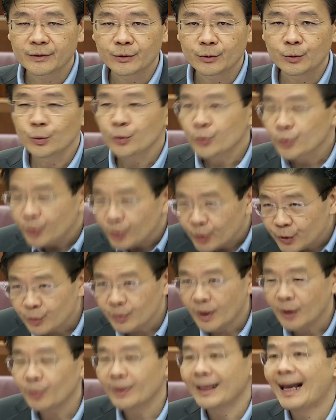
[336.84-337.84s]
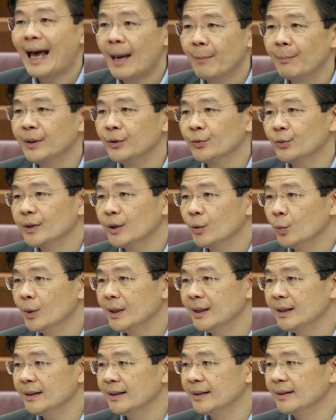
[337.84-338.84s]
who knows what will happen to the
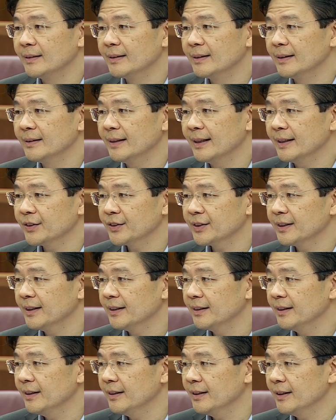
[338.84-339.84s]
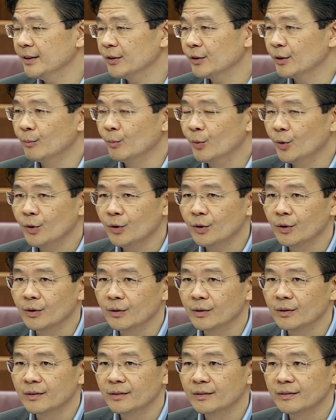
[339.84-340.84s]
world in the next 30 years or
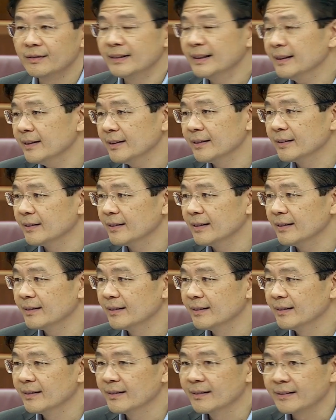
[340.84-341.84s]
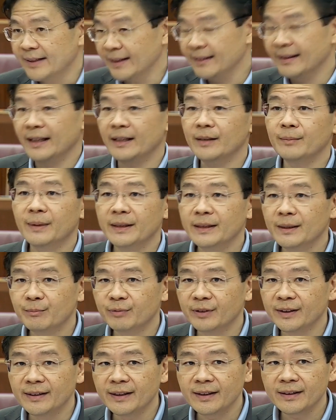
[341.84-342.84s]
more? Really, can anybody
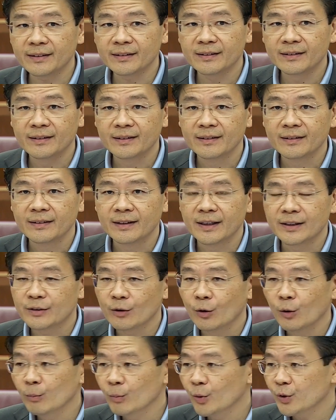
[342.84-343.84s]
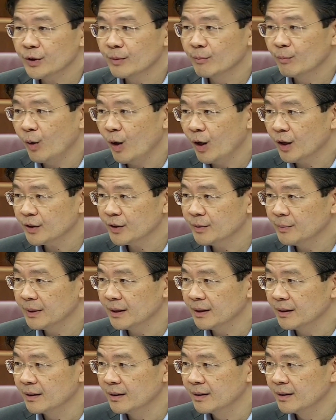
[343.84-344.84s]
predict? It's almost
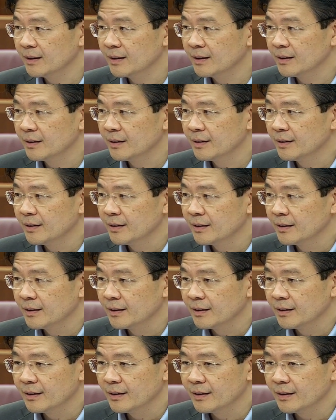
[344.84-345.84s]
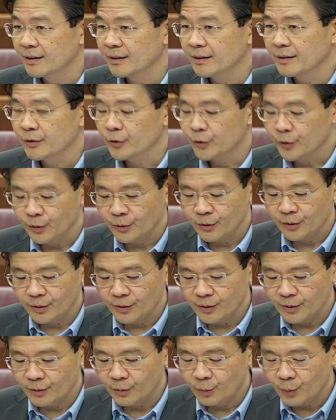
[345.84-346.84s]
impossible.
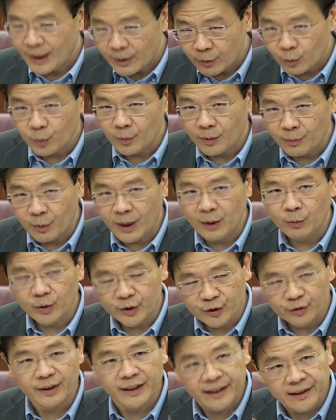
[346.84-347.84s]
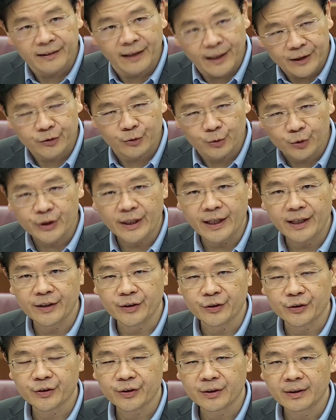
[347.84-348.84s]
So, what, what will trigger us to
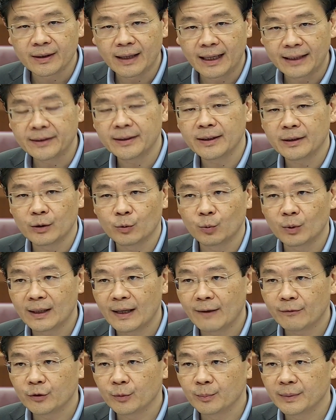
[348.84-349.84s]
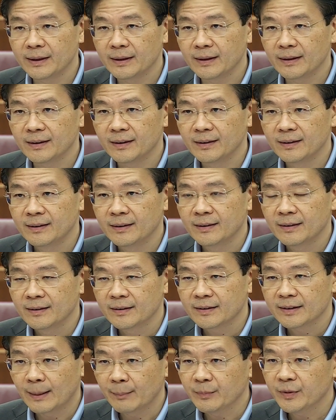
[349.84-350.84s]
change? I think it will have to be a,
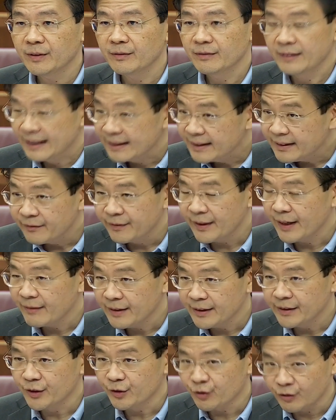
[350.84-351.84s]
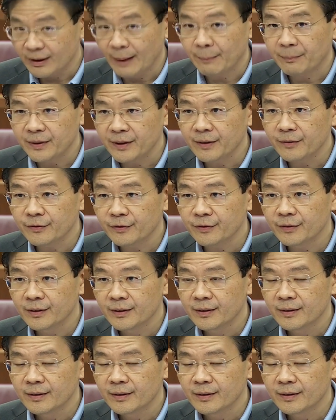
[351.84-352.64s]
something really very disruptive,